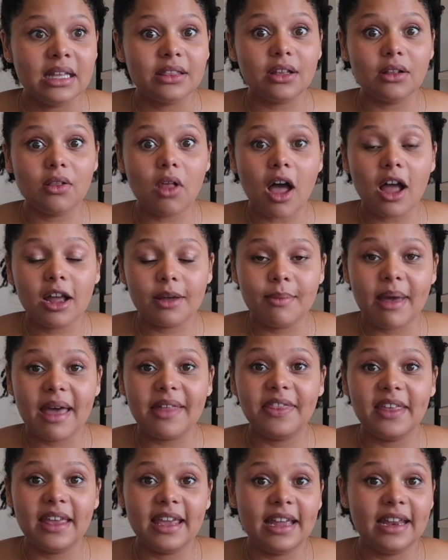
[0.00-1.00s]
the lock
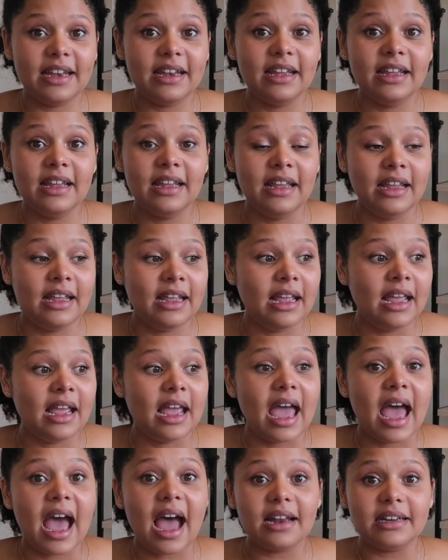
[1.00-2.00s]
method,
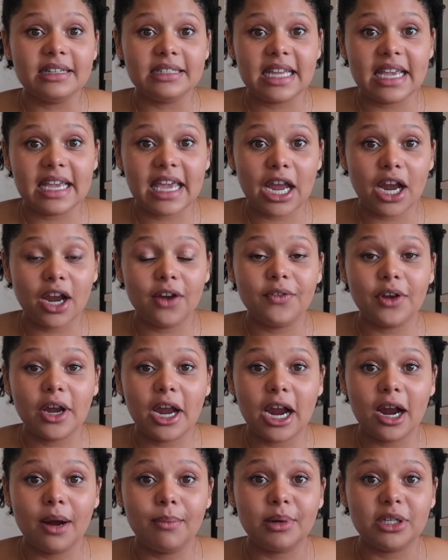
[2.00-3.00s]
how to take care of your
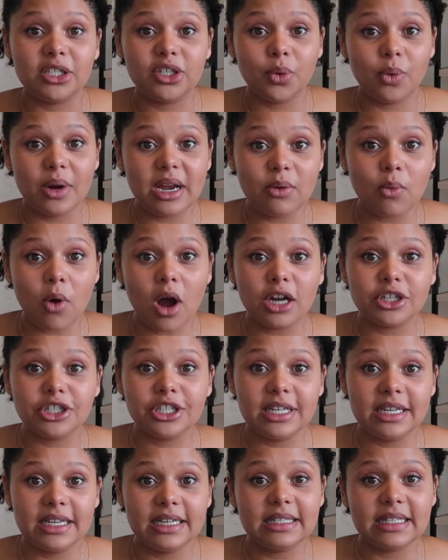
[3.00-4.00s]
hair between
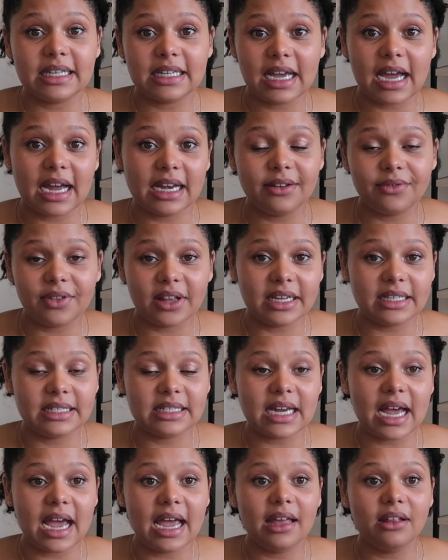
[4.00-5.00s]
washes and kind of like
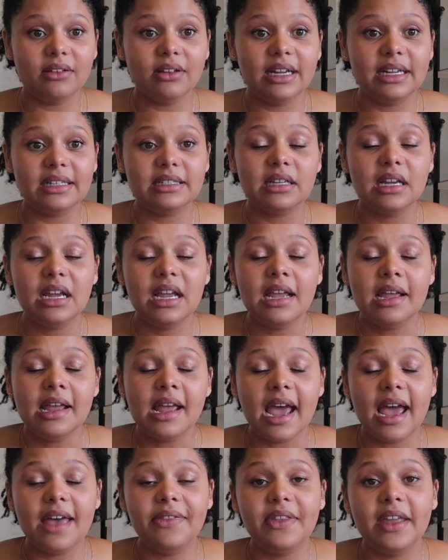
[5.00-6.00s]
style it,
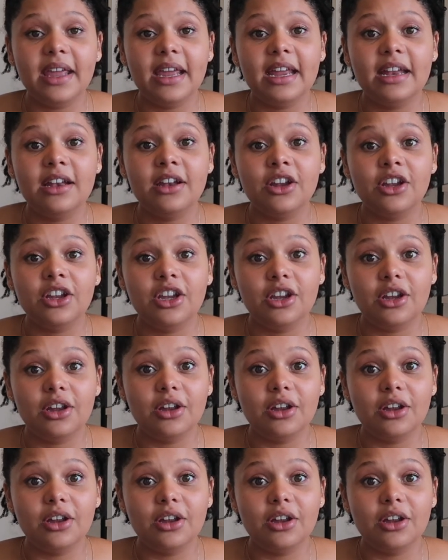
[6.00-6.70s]
and then